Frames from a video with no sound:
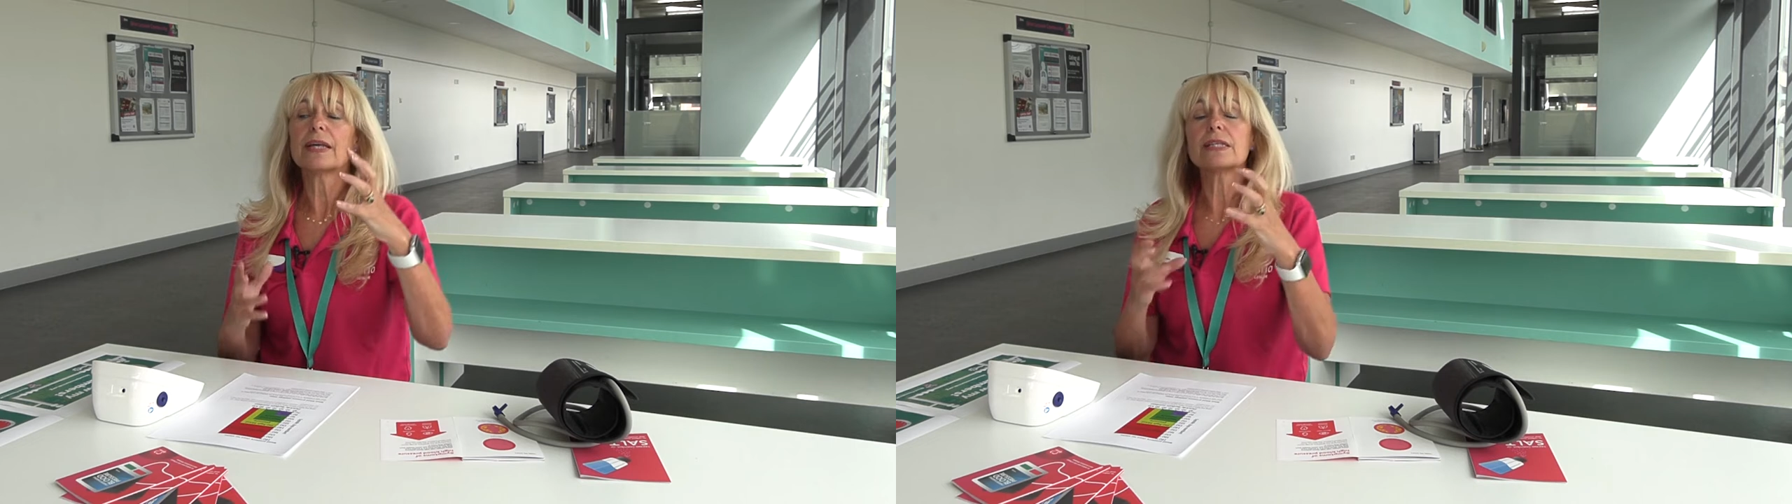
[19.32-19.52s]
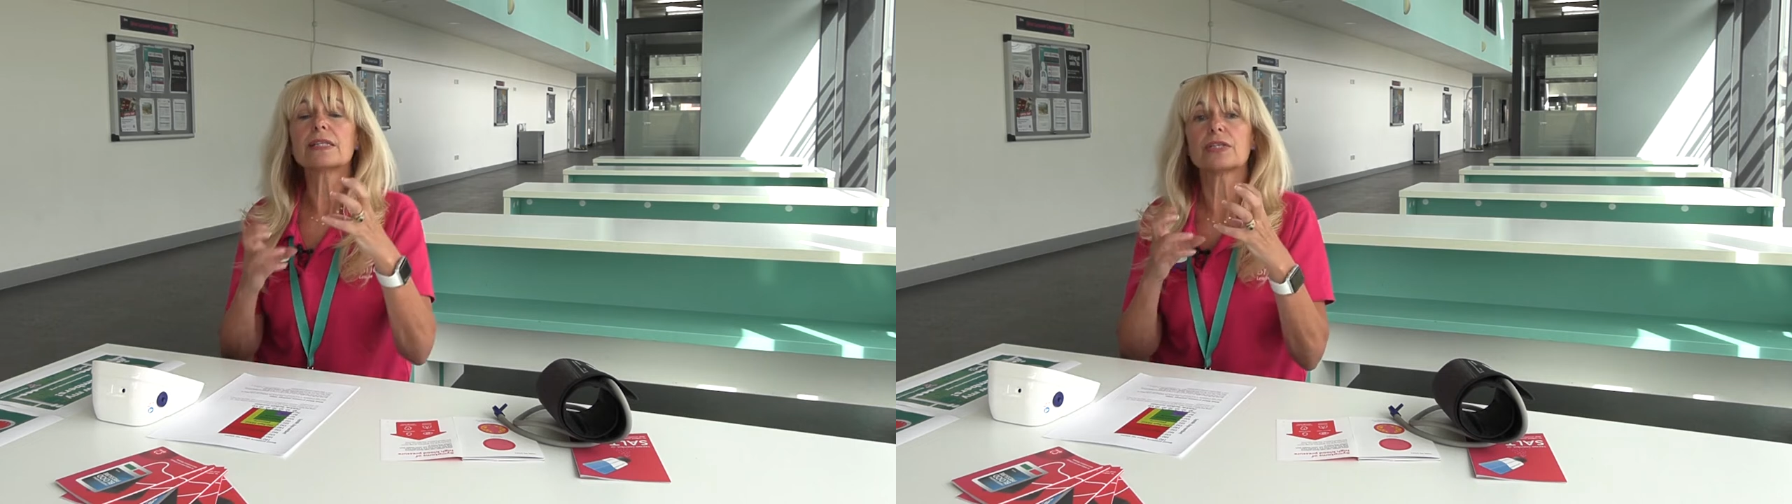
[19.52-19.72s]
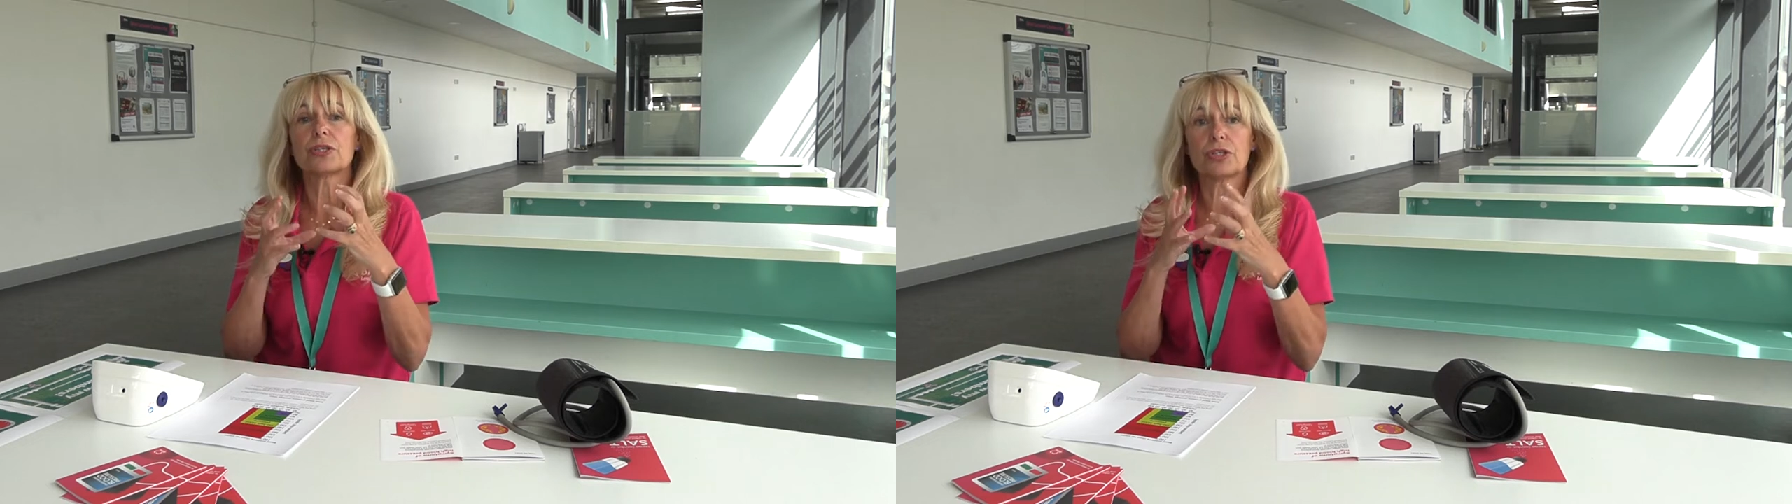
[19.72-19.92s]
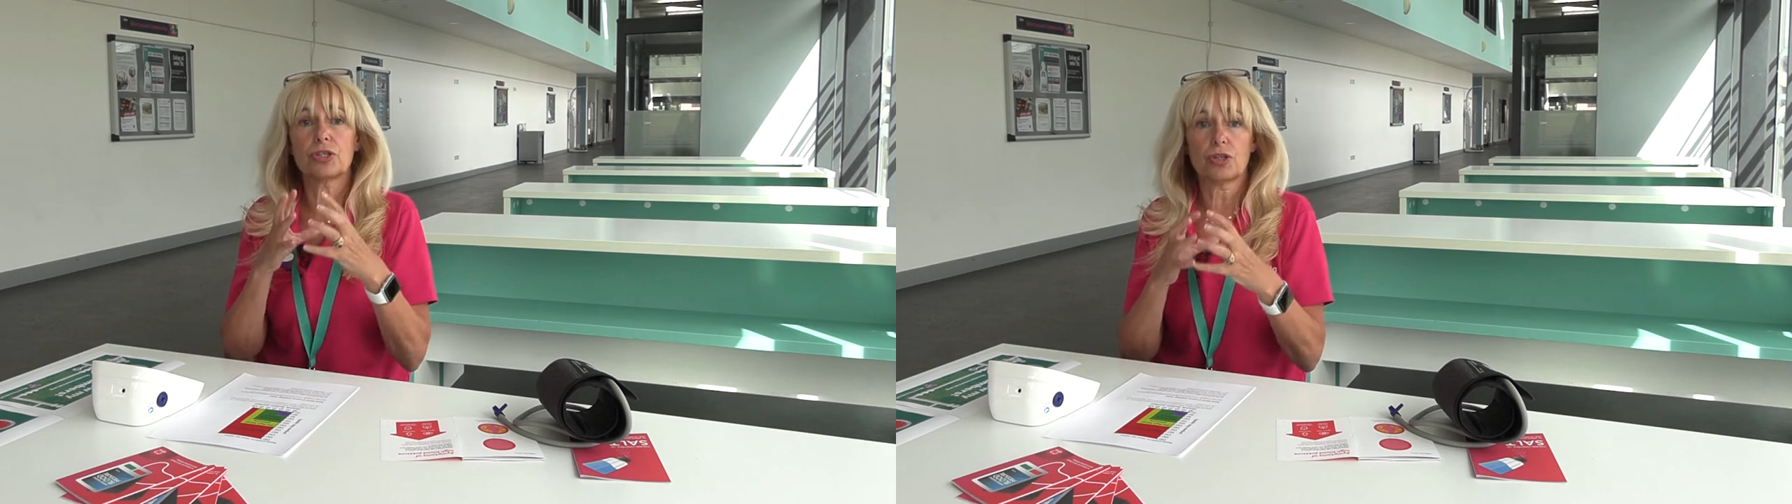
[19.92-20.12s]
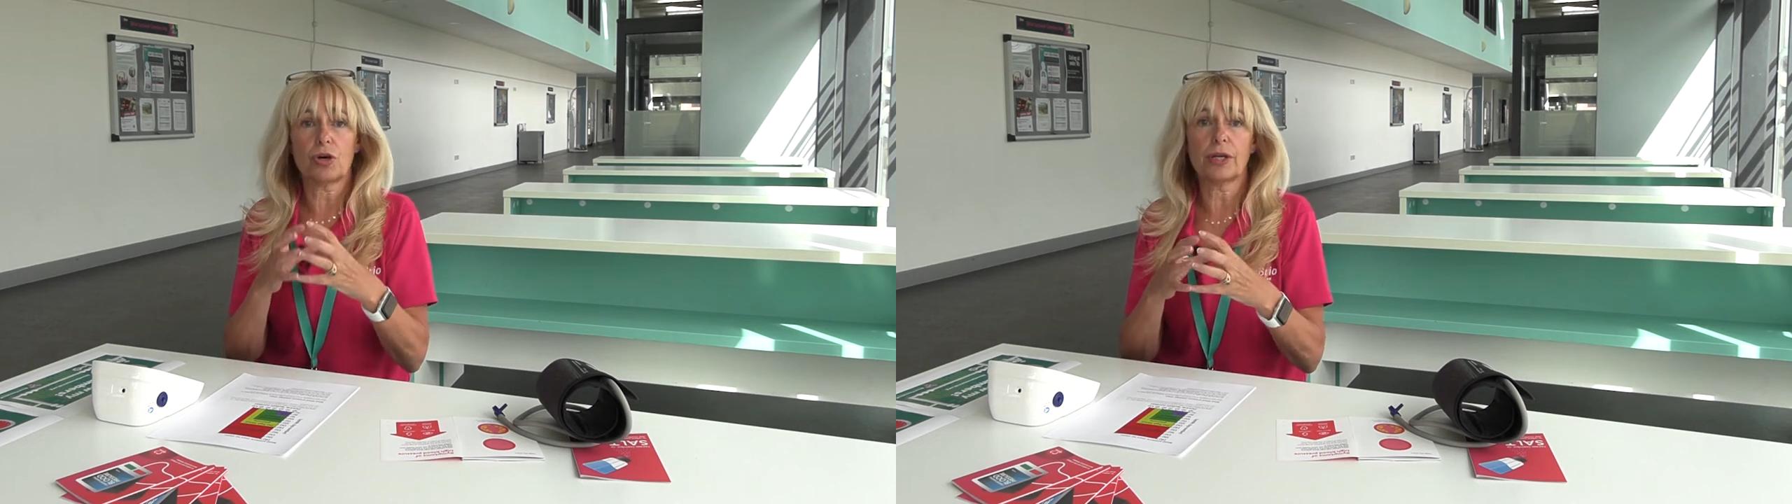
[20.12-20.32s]
that's the
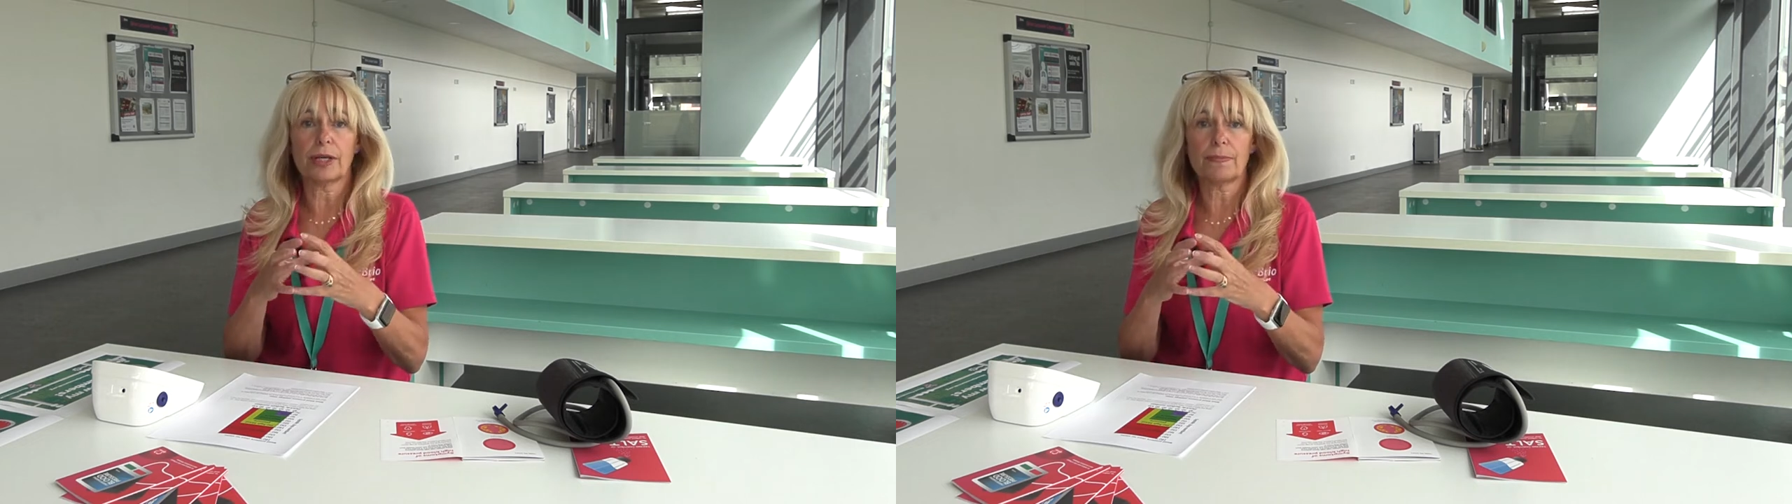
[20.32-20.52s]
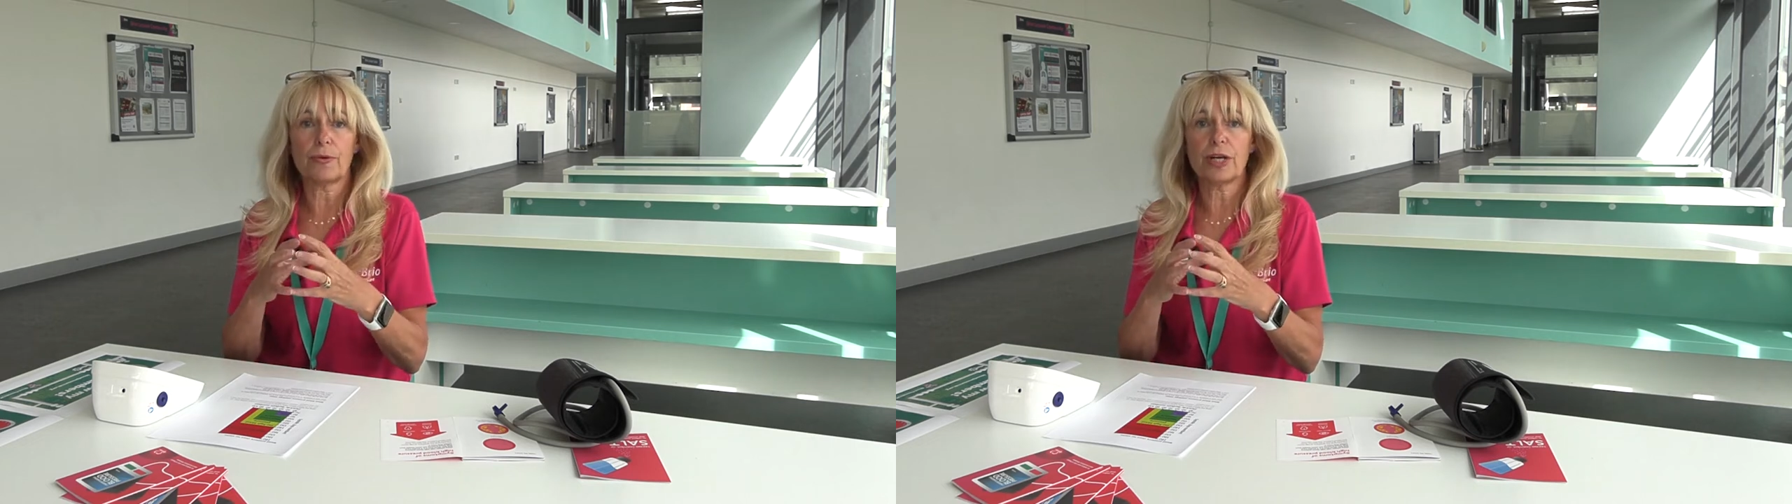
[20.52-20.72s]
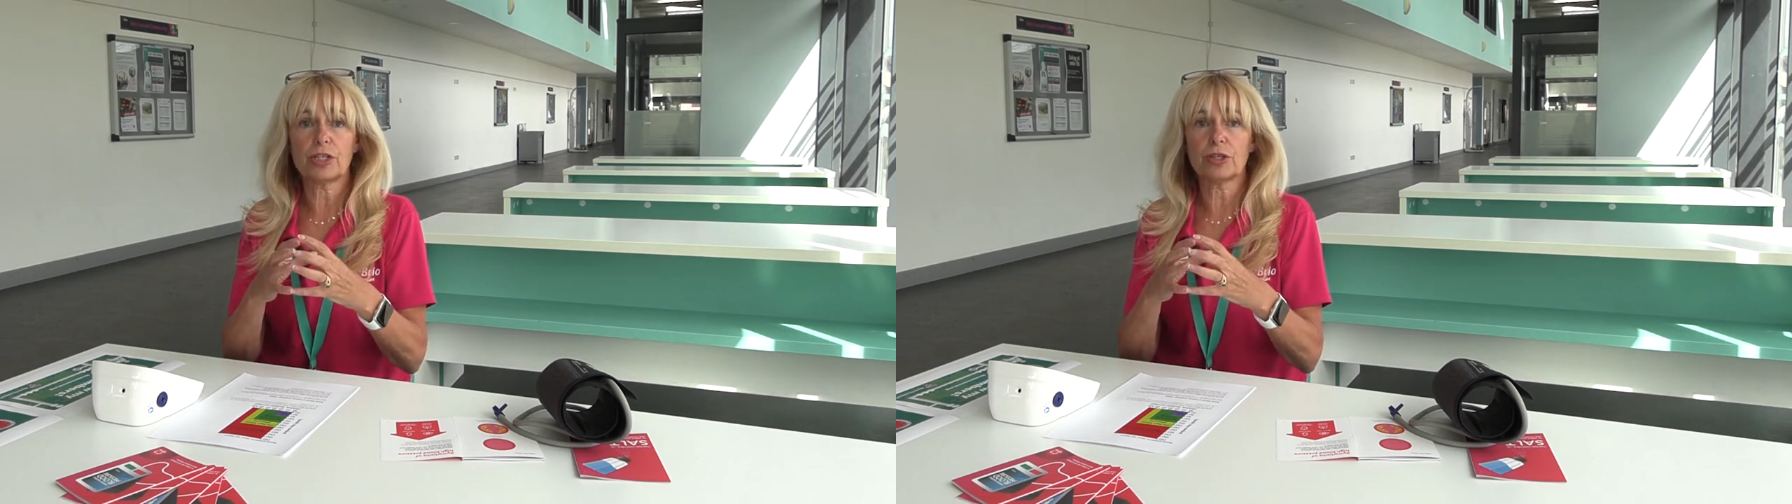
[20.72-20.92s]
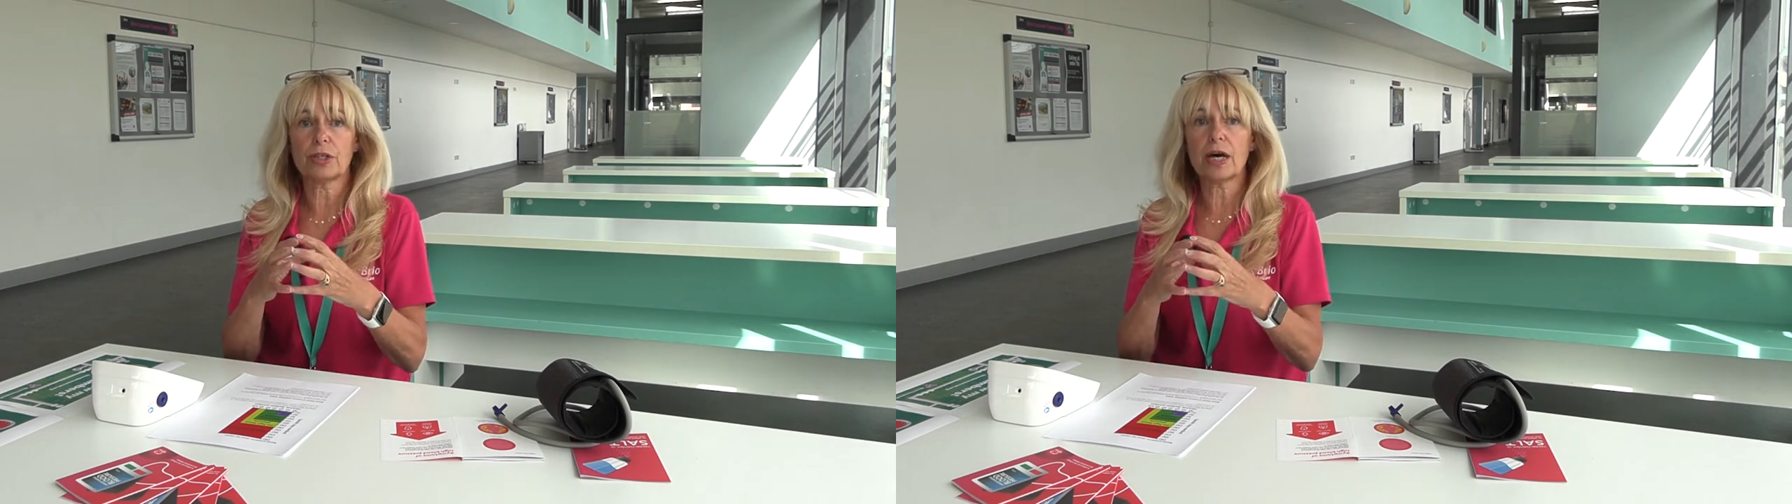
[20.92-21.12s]
systolic pressure.